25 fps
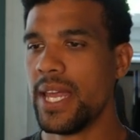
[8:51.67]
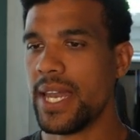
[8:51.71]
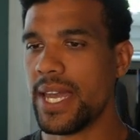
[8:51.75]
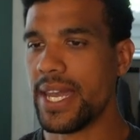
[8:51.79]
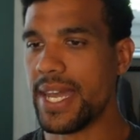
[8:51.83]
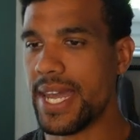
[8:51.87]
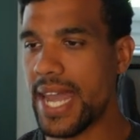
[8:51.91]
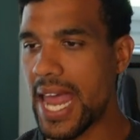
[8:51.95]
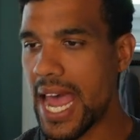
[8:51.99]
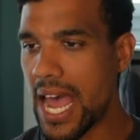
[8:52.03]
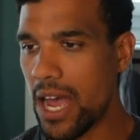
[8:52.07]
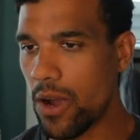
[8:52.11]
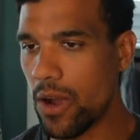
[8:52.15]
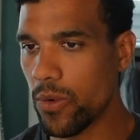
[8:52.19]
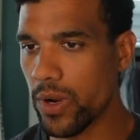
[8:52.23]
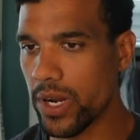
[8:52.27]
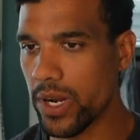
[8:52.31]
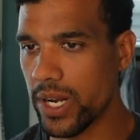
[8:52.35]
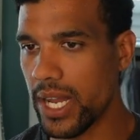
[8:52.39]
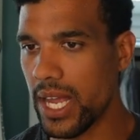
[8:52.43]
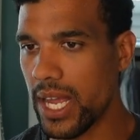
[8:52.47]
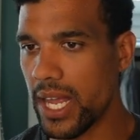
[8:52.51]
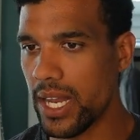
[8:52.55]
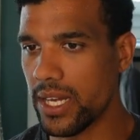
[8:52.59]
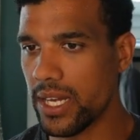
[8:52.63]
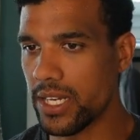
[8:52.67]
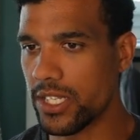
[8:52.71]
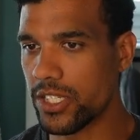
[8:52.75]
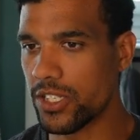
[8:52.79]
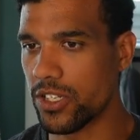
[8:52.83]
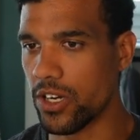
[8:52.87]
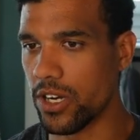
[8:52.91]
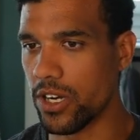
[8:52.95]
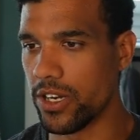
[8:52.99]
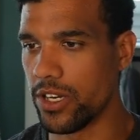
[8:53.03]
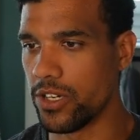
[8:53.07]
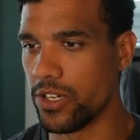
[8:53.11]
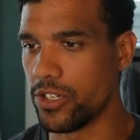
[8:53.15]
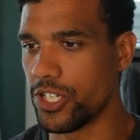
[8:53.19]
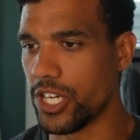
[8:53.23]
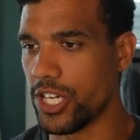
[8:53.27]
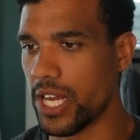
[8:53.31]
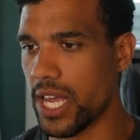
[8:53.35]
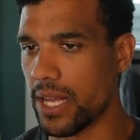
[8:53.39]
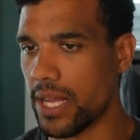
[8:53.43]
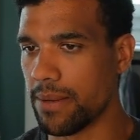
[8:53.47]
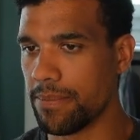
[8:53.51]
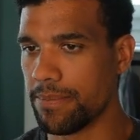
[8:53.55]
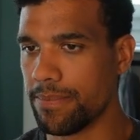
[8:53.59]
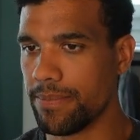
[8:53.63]
Now we're going to start a new
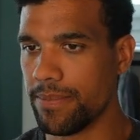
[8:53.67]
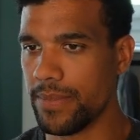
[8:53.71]
chat.